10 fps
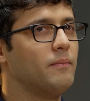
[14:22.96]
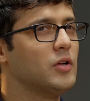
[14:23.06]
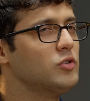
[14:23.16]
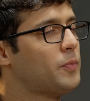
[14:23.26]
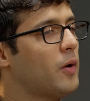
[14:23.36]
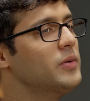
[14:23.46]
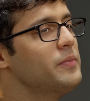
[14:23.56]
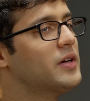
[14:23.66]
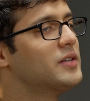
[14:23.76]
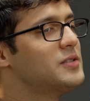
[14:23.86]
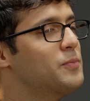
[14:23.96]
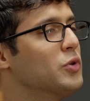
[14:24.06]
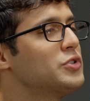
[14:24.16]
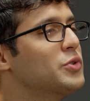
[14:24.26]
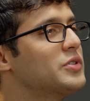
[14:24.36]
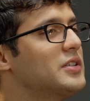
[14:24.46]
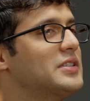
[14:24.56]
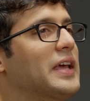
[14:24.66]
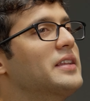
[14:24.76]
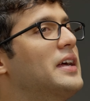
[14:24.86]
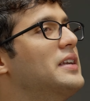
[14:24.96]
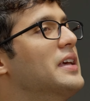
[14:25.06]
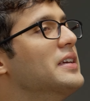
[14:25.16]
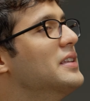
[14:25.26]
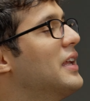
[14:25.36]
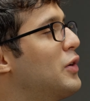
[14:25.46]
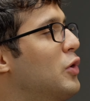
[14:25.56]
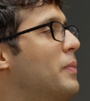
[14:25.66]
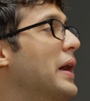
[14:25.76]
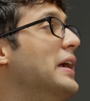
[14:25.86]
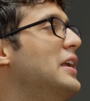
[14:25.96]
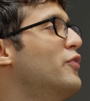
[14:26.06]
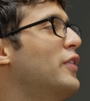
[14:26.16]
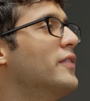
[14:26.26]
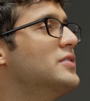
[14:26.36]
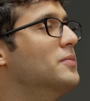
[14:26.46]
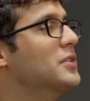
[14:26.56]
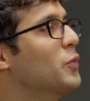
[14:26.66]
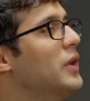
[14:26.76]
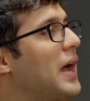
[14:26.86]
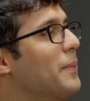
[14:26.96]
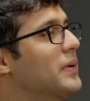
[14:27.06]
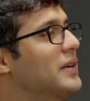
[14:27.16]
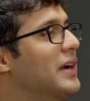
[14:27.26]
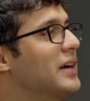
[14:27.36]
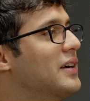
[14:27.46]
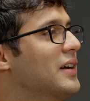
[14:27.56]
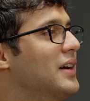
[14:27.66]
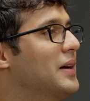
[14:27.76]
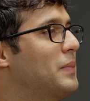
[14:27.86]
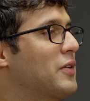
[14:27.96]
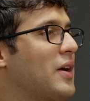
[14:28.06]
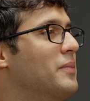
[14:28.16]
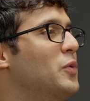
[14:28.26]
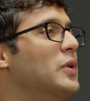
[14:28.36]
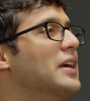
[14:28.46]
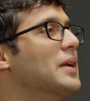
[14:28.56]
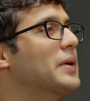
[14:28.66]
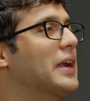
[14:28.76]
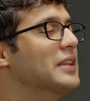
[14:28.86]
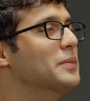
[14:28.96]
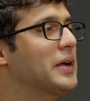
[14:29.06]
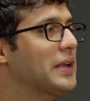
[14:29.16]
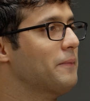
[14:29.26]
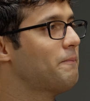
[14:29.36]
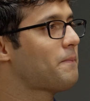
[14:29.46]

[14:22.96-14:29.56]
Now the problem here is most users take that thinking that, look, by 85 something will happen and my family will end up getting the money.